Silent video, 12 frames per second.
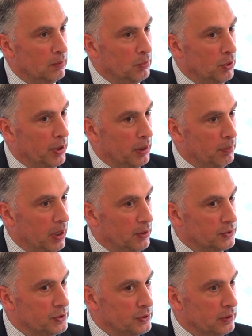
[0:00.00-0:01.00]
more
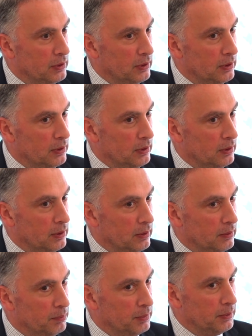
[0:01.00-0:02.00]
about
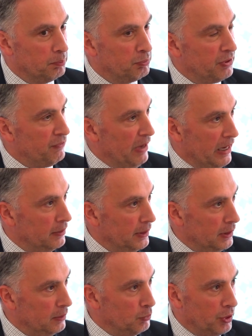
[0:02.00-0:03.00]

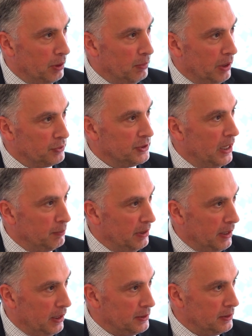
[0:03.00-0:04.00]
prevailing, more about
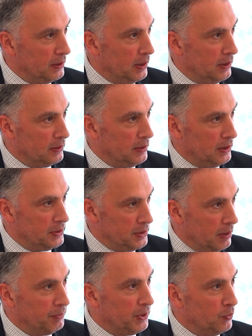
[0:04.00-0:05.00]
dominating, and that's
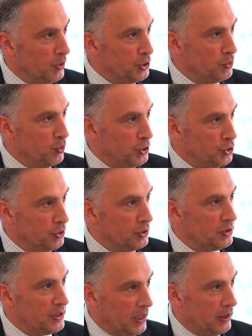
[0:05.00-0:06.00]
something which we
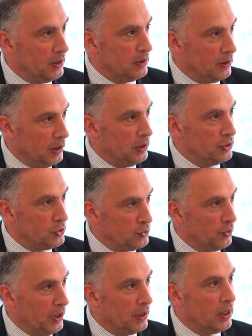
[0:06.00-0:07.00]
should take into
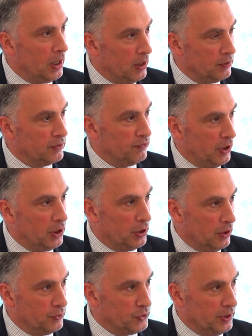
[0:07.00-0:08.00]
account very
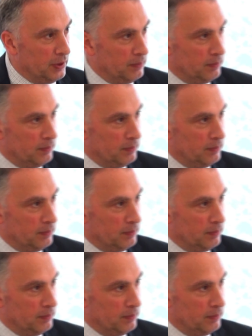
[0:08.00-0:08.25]
closely.